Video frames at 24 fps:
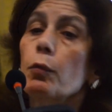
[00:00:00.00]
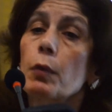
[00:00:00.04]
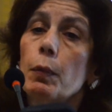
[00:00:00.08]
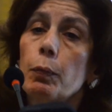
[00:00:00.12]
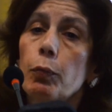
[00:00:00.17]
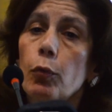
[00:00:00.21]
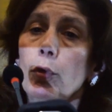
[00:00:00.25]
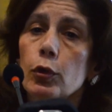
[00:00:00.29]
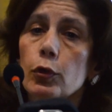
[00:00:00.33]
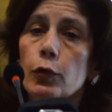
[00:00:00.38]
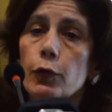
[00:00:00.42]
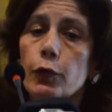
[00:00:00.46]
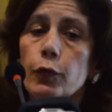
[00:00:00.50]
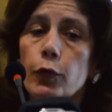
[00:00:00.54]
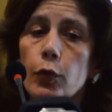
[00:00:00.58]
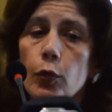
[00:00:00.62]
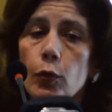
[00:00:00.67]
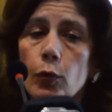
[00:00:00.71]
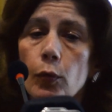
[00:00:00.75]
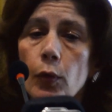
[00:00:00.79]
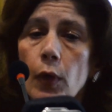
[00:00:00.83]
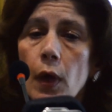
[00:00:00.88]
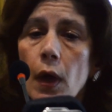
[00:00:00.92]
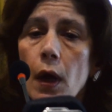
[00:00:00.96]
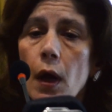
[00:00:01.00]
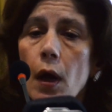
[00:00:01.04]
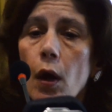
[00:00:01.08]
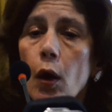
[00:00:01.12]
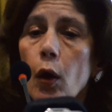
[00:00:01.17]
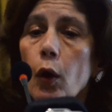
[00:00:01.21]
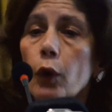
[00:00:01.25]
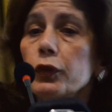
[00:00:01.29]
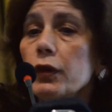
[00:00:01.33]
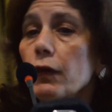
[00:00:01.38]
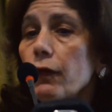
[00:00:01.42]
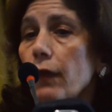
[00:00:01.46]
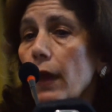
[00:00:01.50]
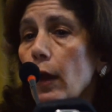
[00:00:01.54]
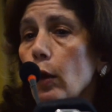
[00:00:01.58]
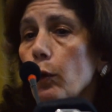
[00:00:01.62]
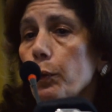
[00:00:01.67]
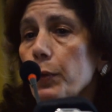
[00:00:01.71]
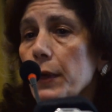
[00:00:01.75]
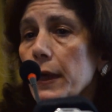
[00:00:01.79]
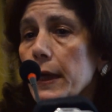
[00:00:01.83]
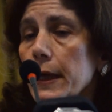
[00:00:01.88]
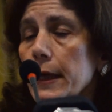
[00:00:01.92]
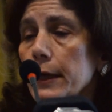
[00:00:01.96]
the point of view of
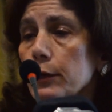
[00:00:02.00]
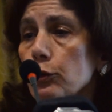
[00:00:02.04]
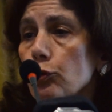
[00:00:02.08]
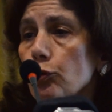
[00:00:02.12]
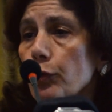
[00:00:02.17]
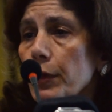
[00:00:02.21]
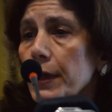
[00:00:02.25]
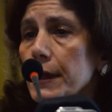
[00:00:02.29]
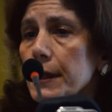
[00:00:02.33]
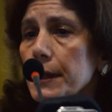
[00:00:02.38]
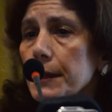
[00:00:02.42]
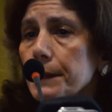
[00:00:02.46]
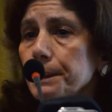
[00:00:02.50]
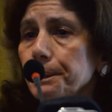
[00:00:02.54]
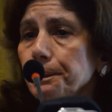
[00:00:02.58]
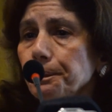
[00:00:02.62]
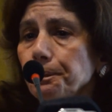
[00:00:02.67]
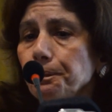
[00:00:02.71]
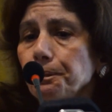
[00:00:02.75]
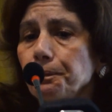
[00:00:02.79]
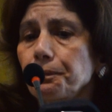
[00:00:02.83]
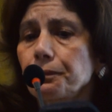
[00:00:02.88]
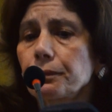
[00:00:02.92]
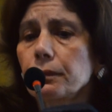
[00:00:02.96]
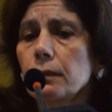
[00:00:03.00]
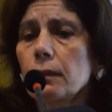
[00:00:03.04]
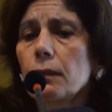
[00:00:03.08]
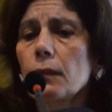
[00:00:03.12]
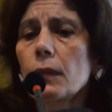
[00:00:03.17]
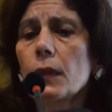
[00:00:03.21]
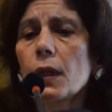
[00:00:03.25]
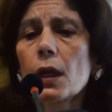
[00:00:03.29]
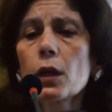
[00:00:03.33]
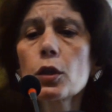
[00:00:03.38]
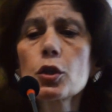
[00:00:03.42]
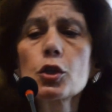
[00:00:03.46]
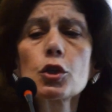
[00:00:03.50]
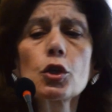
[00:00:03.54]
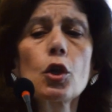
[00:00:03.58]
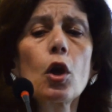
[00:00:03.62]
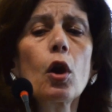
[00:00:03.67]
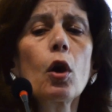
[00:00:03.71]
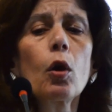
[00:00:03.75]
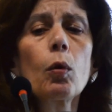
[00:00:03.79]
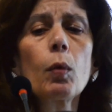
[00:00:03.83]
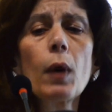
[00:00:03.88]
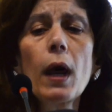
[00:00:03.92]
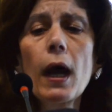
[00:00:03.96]
developing countries.
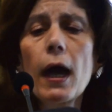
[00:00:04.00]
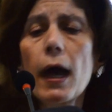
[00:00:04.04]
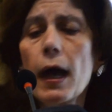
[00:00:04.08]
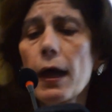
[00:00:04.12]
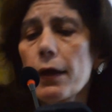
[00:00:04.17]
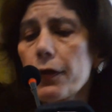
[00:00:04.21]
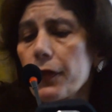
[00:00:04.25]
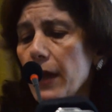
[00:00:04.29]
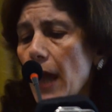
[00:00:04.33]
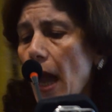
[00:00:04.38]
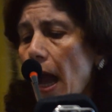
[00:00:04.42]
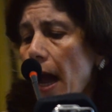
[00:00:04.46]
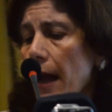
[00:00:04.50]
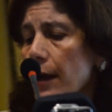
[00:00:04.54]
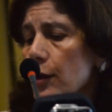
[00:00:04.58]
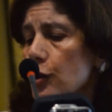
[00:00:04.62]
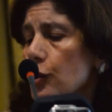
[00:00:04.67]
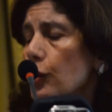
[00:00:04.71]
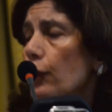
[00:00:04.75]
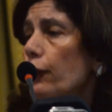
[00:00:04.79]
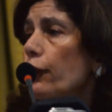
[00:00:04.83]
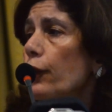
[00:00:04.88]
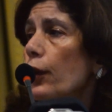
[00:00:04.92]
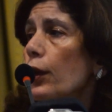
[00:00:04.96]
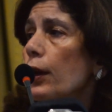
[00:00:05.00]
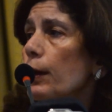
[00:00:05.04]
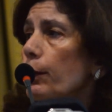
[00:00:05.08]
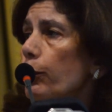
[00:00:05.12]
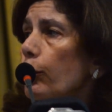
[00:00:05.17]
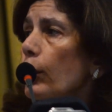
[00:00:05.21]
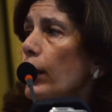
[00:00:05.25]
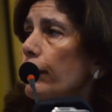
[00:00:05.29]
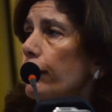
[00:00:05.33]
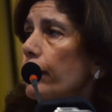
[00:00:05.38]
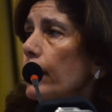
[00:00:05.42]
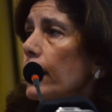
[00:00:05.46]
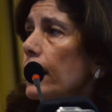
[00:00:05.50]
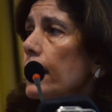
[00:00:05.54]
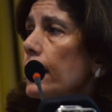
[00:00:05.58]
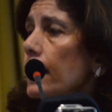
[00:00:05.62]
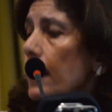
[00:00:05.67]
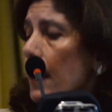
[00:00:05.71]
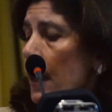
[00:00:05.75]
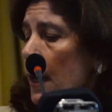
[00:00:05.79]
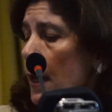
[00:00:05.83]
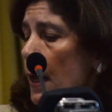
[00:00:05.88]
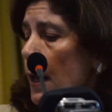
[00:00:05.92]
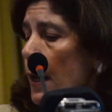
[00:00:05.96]
So the answer very
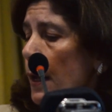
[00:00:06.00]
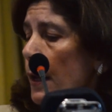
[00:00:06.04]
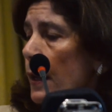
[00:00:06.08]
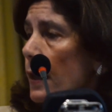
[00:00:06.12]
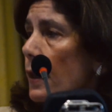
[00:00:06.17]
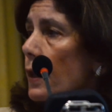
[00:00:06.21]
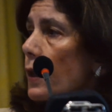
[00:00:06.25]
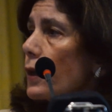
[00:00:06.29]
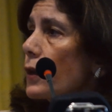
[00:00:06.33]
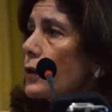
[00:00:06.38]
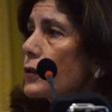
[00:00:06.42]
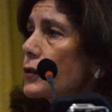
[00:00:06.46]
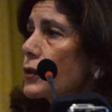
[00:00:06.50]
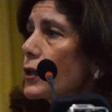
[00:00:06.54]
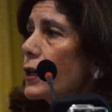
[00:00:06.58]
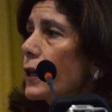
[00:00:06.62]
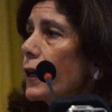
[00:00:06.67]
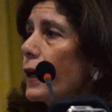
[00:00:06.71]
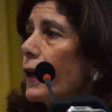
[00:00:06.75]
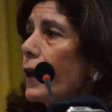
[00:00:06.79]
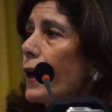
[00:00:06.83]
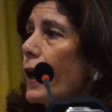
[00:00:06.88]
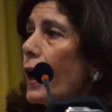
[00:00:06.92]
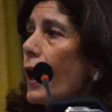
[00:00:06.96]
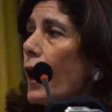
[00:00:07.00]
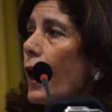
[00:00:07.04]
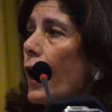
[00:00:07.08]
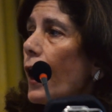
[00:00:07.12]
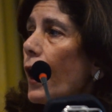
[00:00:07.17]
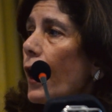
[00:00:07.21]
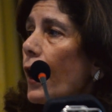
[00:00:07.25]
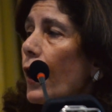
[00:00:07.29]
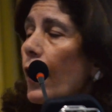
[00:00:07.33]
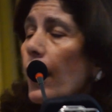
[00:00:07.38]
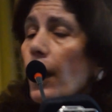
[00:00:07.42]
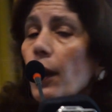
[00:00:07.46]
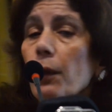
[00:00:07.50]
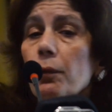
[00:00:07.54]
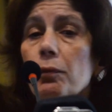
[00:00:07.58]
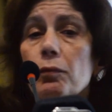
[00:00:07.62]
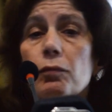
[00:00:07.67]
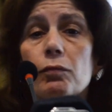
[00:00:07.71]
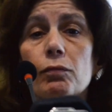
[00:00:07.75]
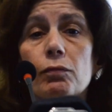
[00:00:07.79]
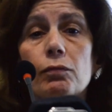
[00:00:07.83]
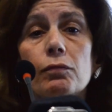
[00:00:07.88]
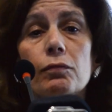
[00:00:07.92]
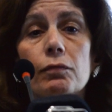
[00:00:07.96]
briefly is,
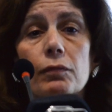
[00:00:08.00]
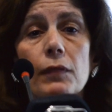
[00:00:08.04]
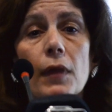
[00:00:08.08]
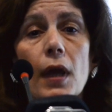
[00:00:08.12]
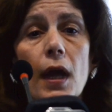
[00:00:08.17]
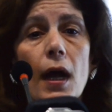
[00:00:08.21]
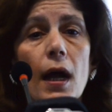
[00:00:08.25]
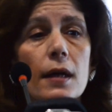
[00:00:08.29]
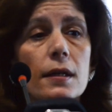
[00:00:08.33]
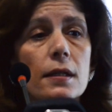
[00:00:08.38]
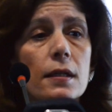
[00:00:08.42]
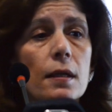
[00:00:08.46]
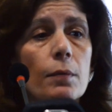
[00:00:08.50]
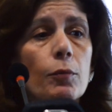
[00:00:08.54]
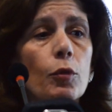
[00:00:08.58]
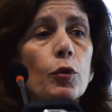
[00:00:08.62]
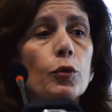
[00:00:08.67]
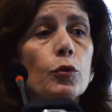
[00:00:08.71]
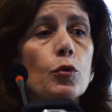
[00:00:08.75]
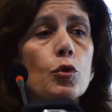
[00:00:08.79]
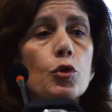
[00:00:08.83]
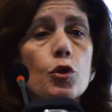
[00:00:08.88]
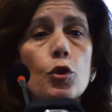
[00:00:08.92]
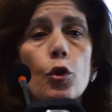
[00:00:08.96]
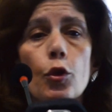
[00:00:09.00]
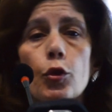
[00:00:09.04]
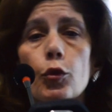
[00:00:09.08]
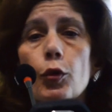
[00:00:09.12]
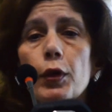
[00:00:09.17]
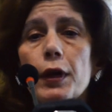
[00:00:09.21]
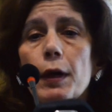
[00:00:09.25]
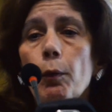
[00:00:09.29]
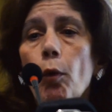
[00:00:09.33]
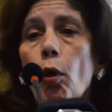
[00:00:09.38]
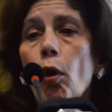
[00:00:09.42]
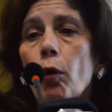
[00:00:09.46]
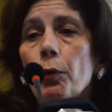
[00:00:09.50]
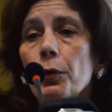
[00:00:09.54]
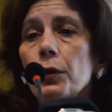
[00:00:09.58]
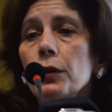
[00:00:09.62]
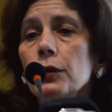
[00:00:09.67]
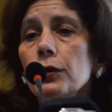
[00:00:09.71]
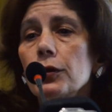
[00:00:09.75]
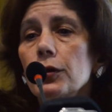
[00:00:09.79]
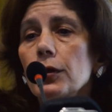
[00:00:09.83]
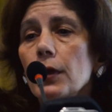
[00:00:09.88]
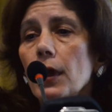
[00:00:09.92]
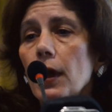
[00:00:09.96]
as I'm going to show you in a
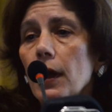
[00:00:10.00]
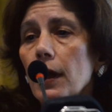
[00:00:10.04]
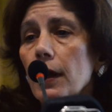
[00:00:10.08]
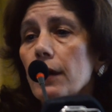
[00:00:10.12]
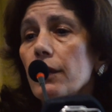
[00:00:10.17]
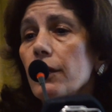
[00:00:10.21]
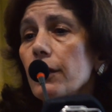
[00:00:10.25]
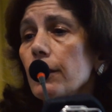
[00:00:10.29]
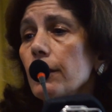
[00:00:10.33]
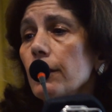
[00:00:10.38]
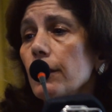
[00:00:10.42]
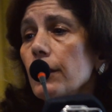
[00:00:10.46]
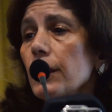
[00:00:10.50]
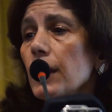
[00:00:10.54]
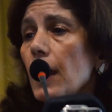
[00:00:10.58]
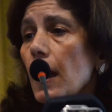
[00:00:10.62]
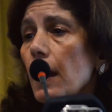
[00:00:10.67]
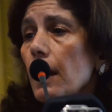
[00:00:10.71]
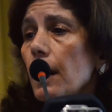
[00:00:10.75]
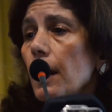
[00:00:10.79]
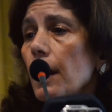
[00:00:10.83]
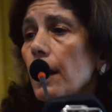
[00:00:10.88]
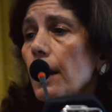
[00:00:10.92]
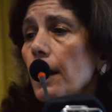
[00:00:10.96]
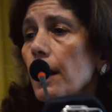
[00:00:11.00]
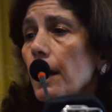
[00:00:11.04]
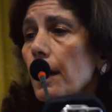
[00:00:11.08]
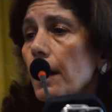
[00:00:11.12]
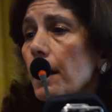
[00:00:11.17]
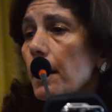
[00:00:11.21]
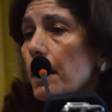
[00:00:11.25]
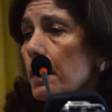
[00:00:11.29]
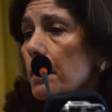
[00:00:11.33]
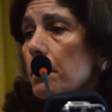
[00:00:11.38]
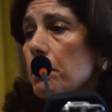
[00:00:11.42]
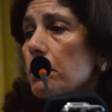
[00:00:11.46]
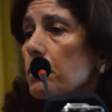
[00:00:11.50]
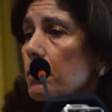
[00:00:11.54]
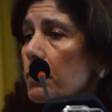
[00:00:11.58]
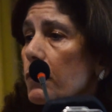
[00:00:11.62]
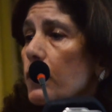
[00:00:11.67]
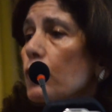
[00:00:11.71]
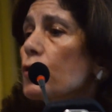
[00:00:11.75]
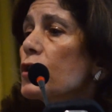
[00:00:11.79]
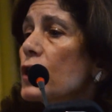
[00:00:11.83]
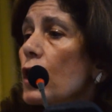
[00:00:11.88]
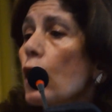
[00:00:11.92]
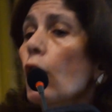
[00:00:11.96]
moment,
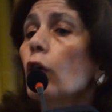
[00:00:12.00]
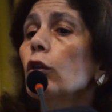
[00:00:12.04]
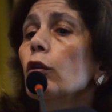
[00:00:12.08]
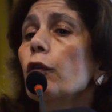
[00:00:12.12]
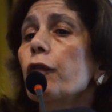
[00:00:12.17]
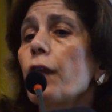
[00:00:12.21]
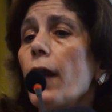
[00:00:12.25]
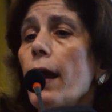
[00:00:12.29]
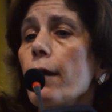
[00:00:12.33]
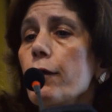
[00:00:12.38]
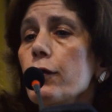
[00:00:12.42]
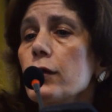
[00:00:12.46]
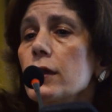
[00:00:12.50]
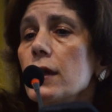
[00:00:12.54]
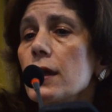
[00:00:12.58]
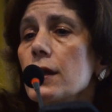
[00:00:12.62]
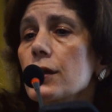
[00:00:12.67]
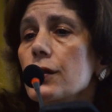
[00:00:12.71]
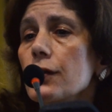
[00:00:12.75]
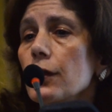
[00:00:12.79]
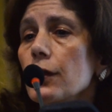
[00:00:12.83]
there is a lot of evidence